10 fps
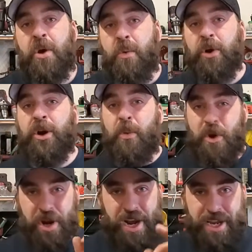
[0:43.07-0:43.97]
we're going to
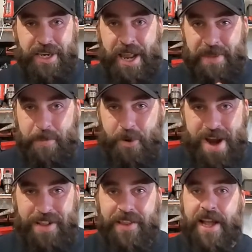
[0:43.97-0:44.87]
work on the
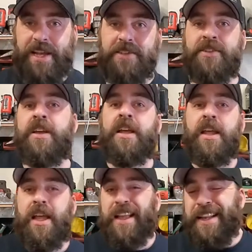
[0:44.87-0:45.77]
brake lines.
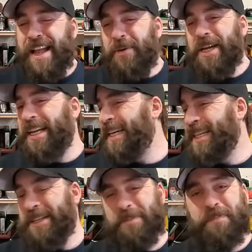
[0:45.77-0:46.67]
Now,
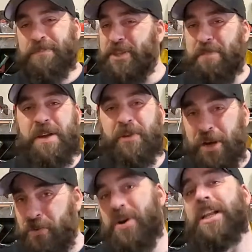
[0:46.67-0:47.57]
some people
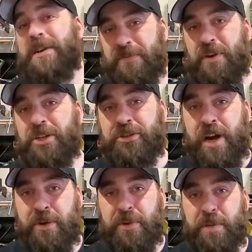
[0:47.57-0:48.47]
get really
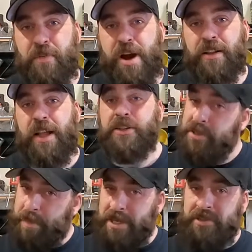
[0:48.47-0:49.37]
frustrated with the brake lines,
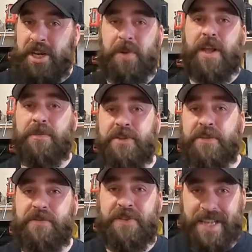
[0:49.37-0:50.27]
especially when it comes to
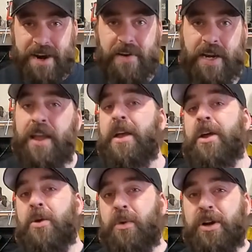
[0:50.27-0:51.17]
flaring.
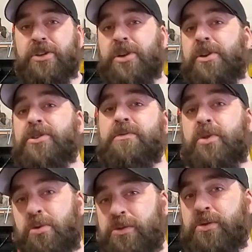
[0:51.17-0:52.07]
We're going to show you some
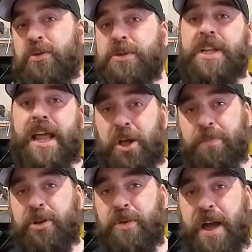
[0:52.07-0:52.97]
cool tools to
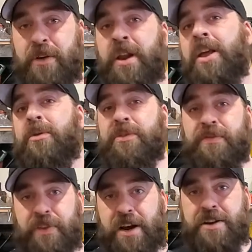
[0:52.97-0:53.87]
help you out with
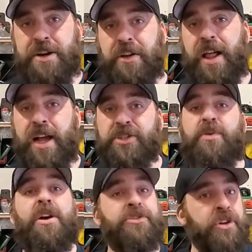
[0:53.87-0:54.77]
flaring your lines. We're
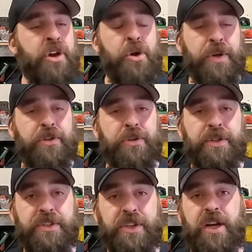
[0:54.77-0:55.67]
also going to
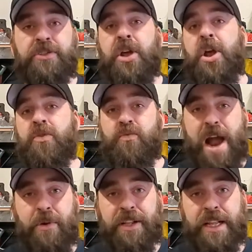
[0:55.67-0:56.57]
discuss
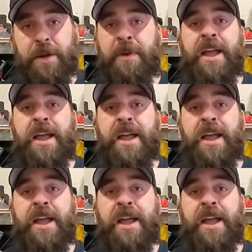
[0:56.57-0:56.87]
routing them,